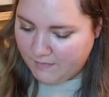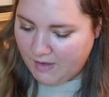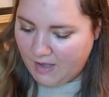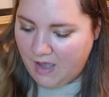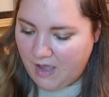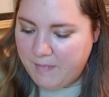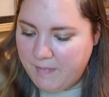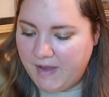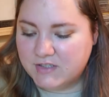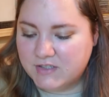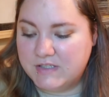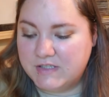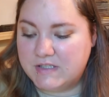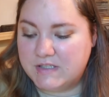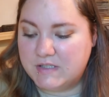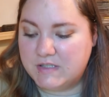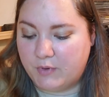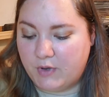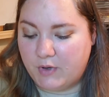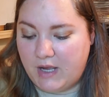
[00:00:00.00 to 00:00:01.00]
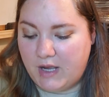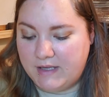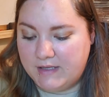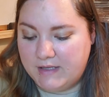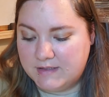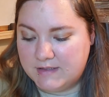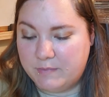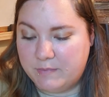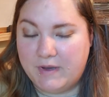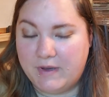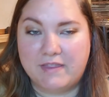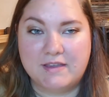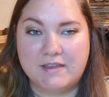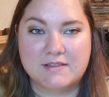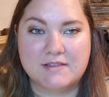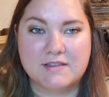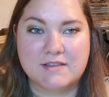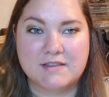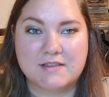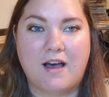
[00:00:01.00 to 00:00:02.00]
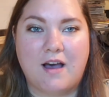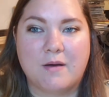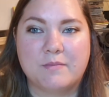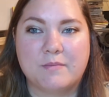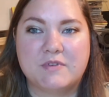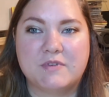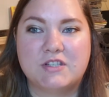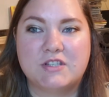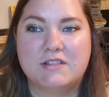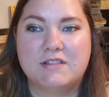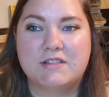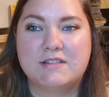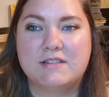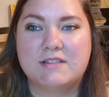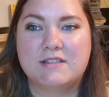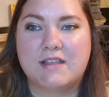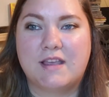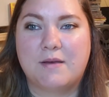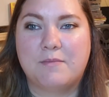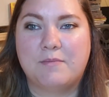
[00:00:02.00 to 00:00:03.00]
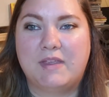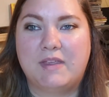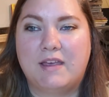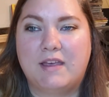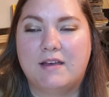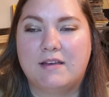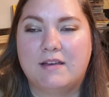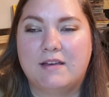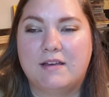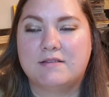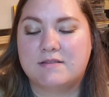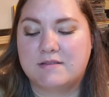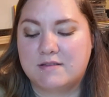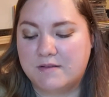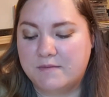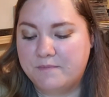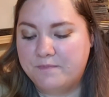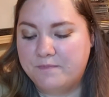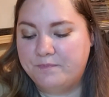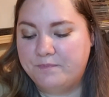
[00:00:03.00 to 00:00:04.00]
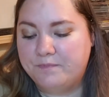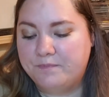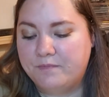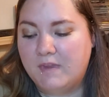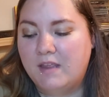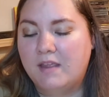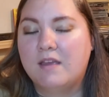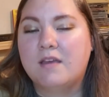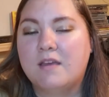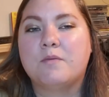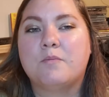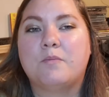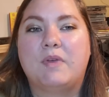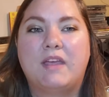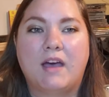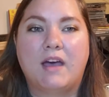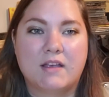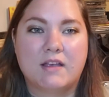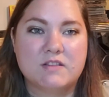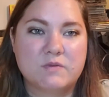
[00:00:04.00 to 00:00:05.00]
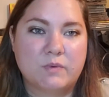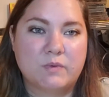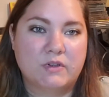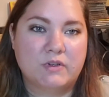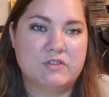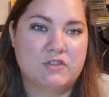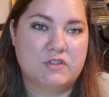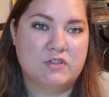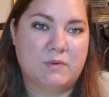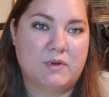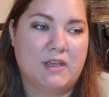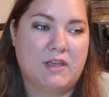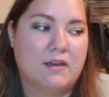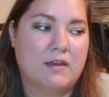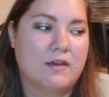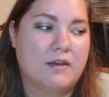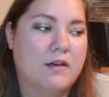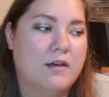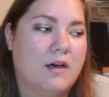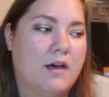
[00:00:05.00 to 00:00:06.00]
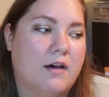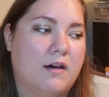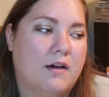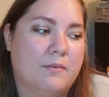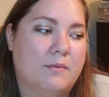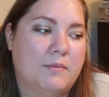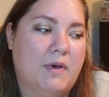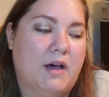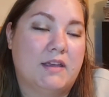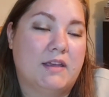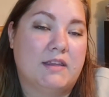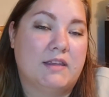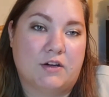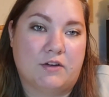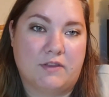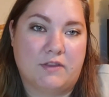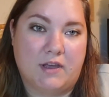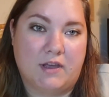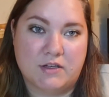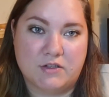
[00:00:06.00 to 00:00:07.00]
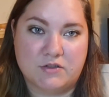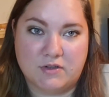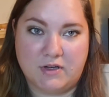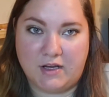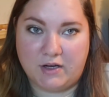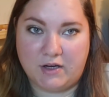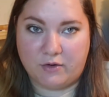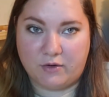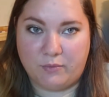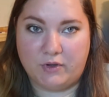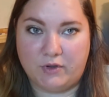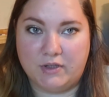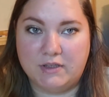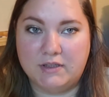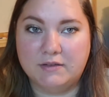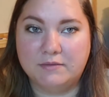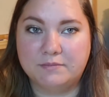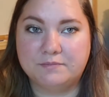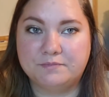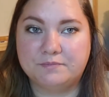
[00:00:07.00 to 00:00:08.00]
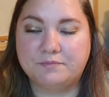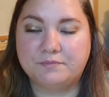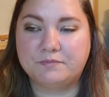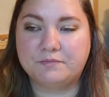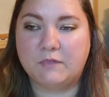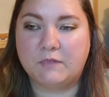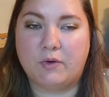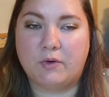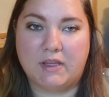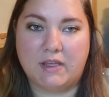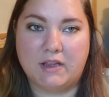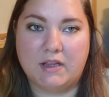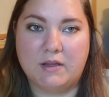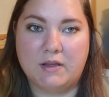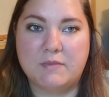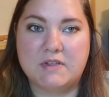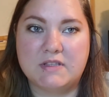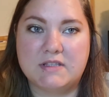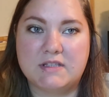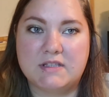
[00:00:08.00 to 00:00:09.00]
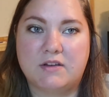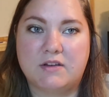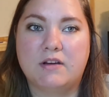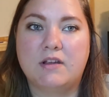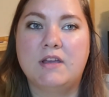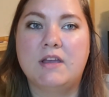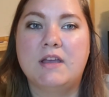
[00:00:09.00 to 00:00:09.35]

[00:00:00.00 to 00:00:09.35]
I'm actually surprised by these options because we're doing a year in the 100 Acre Wood curriculum this year.